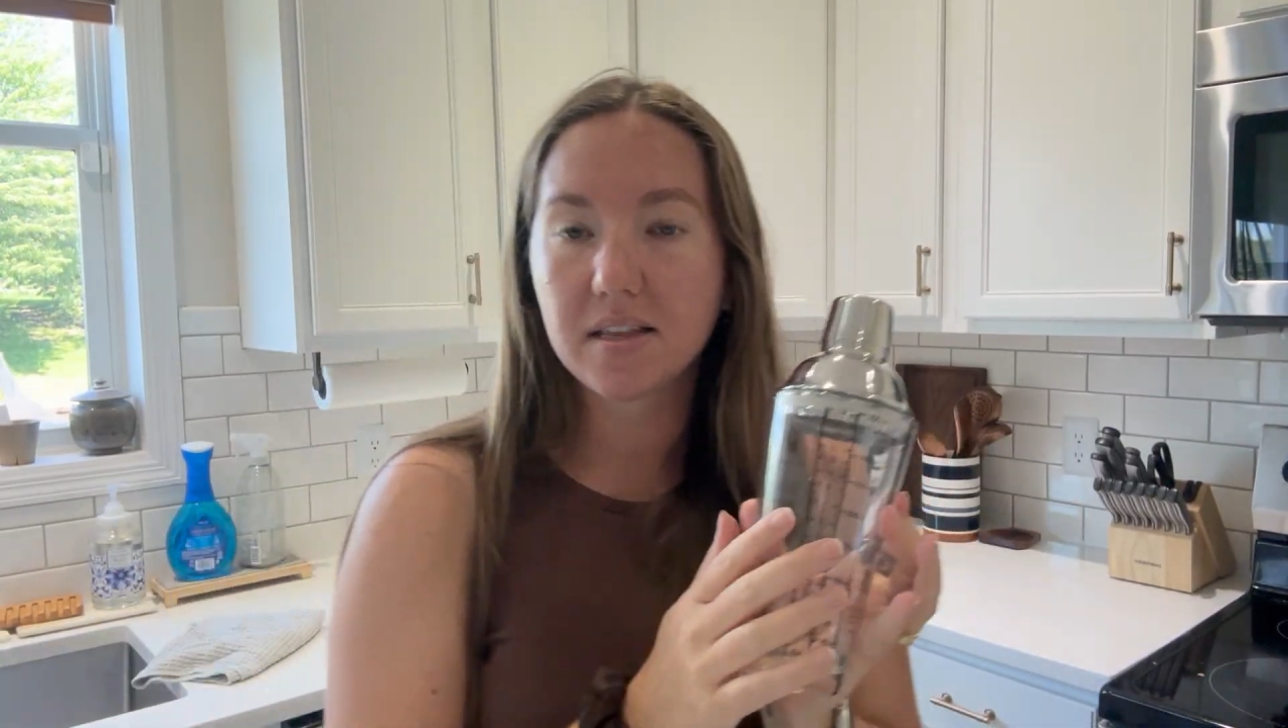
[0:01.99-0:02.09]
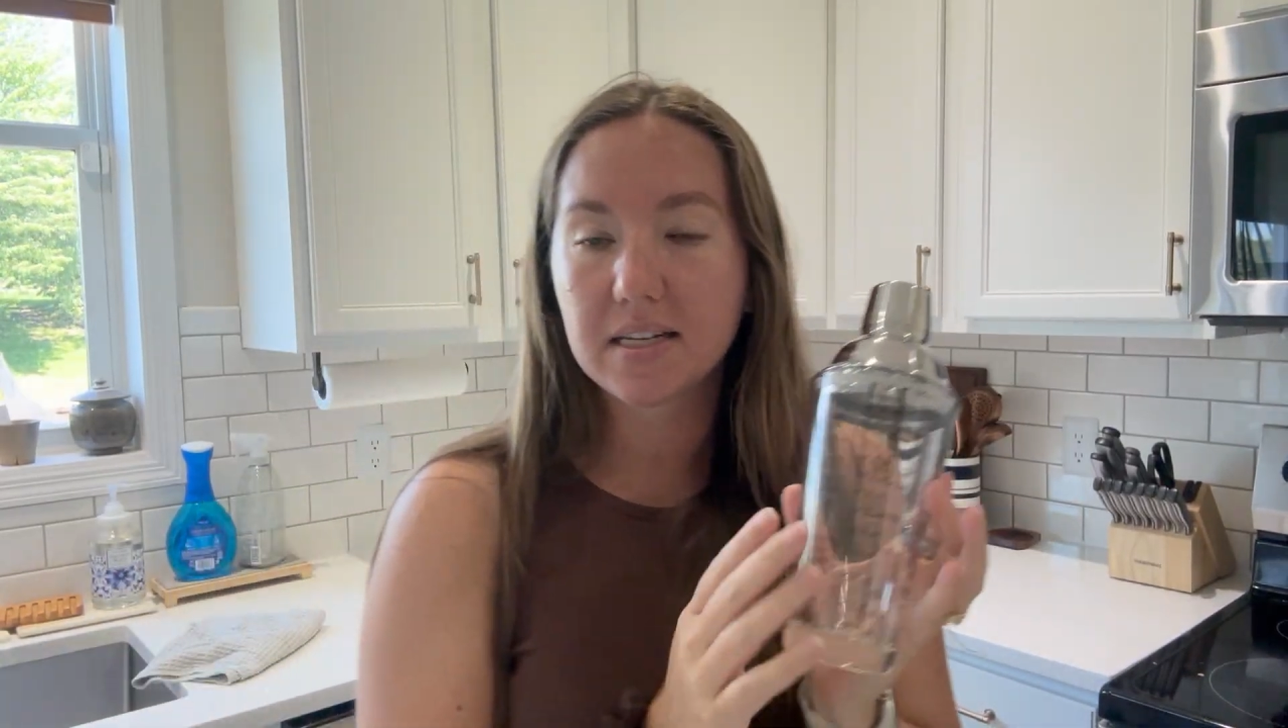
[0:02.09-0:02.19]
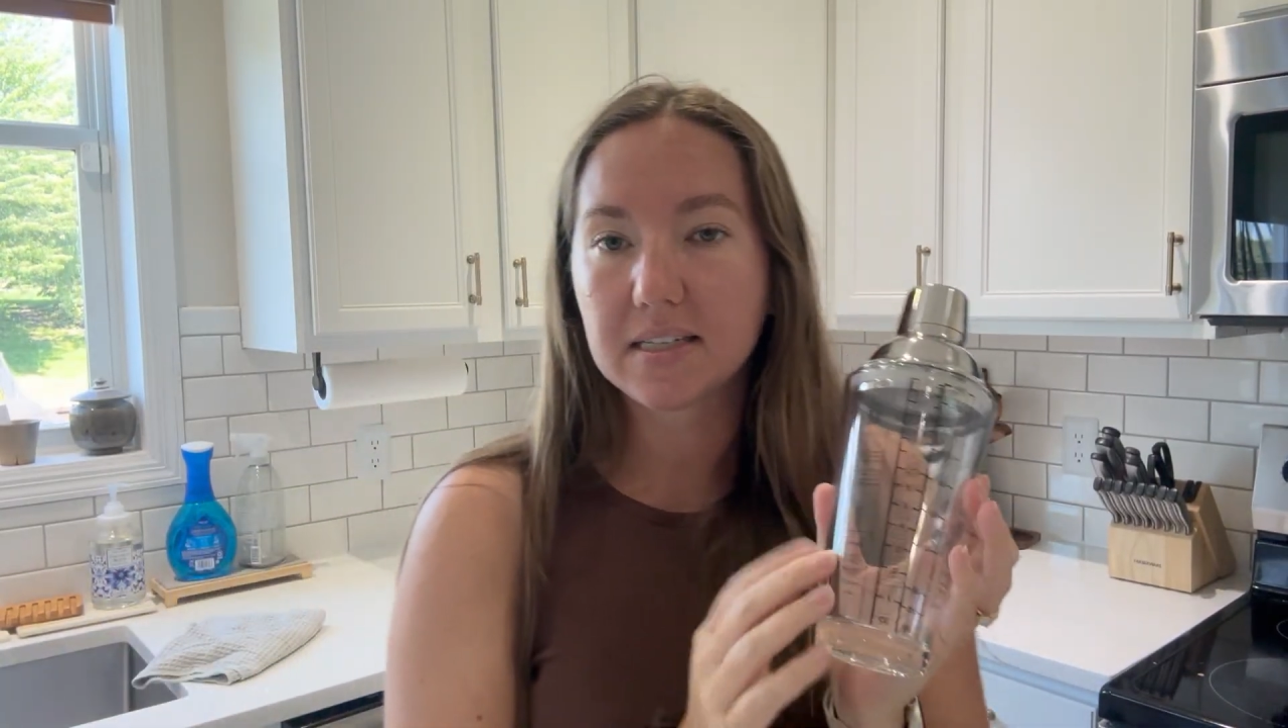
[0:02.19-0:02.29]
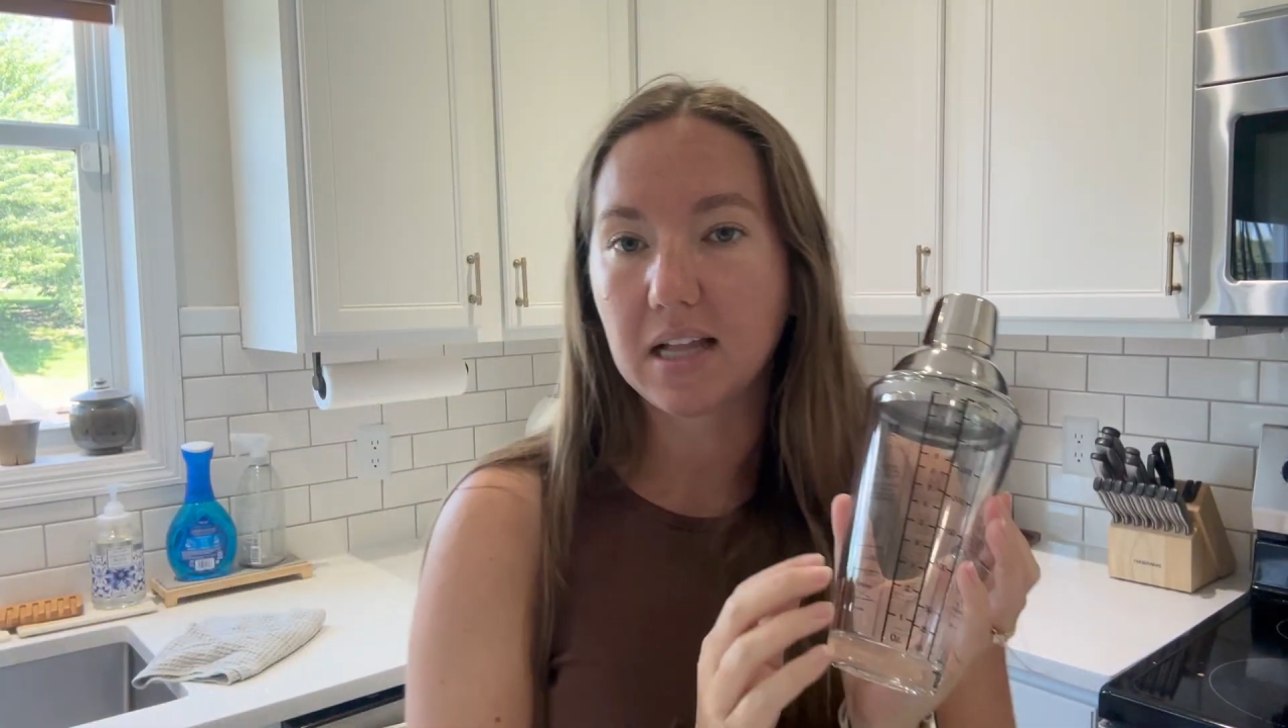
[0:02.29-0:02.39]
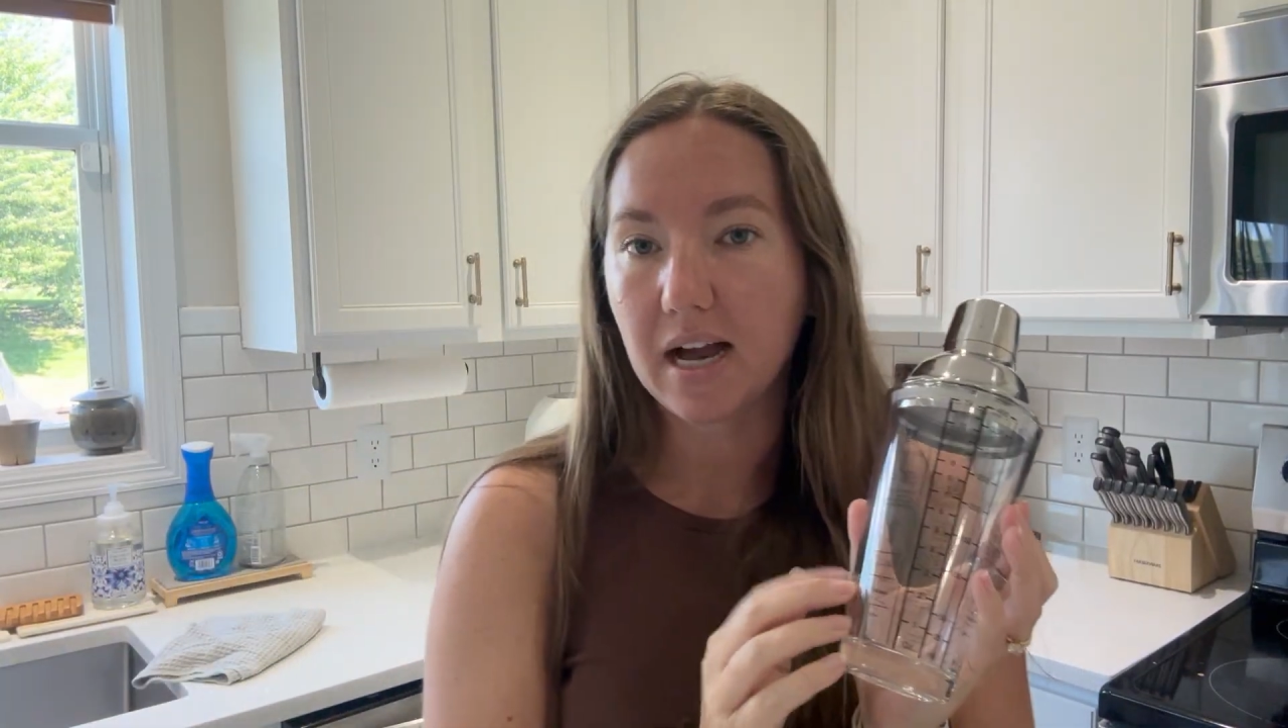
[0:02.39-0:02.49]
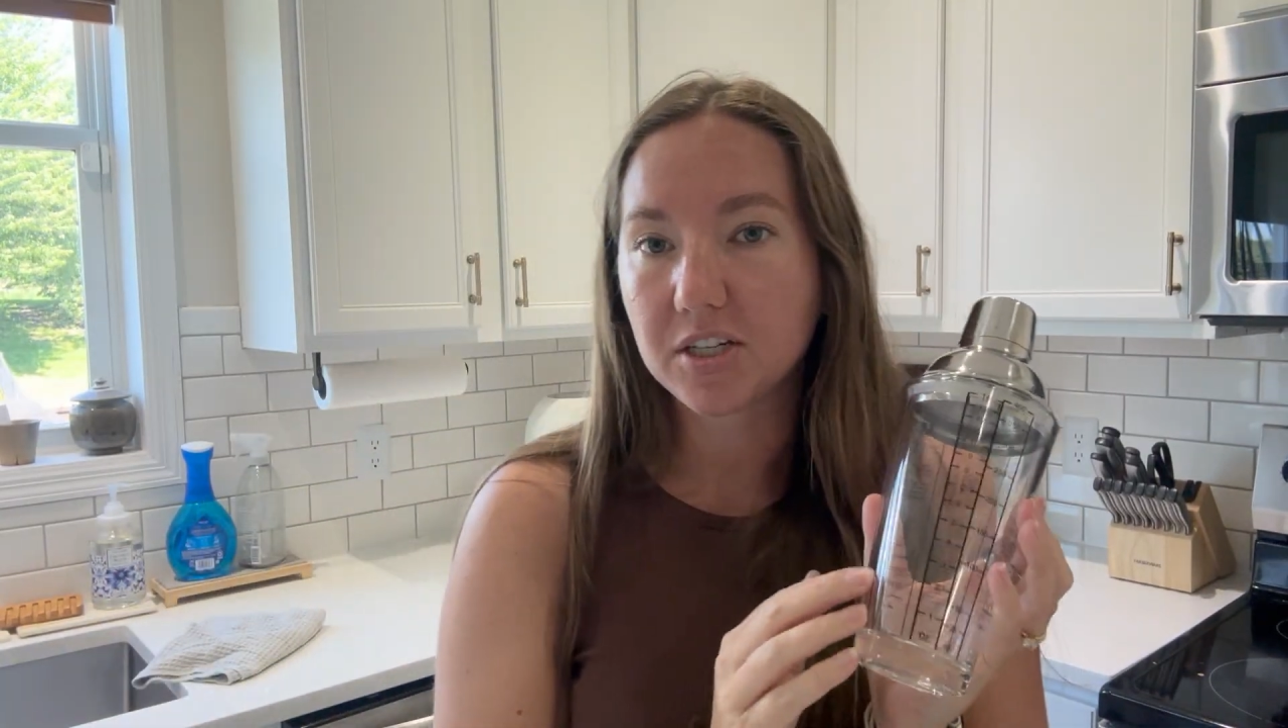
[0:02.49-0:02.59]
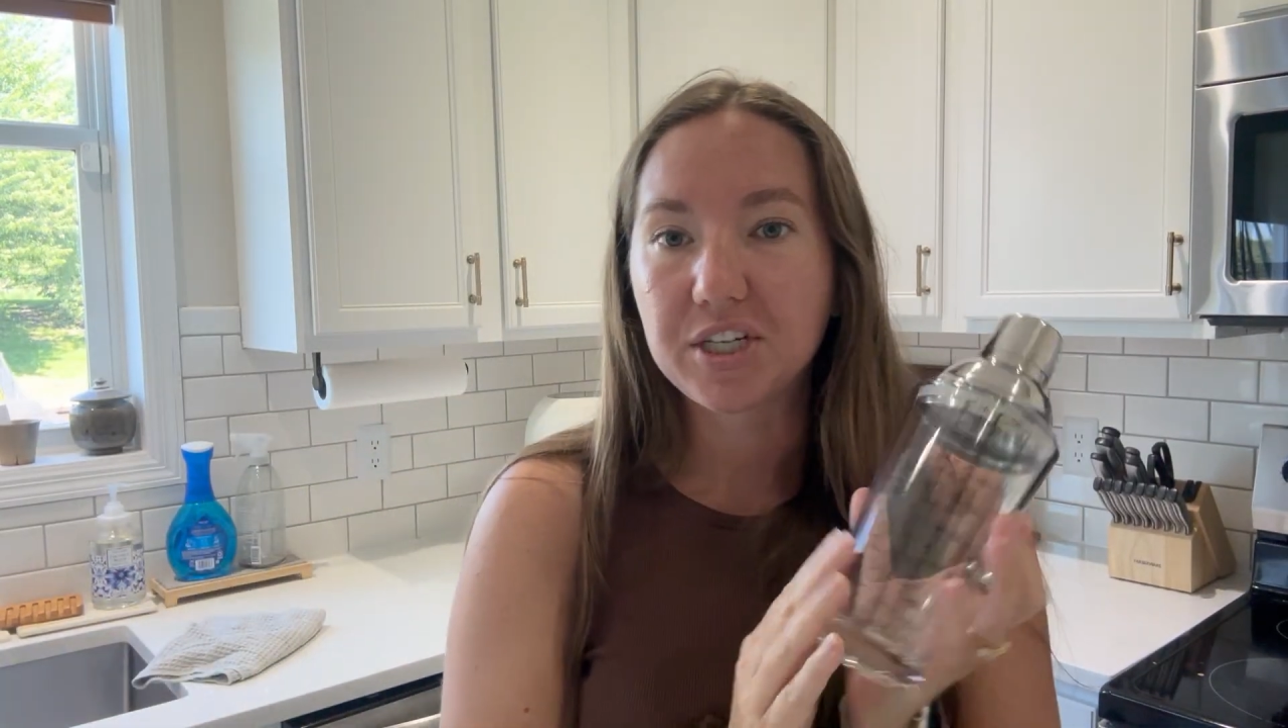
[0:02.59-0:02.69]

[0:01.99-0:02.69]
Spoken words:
this glass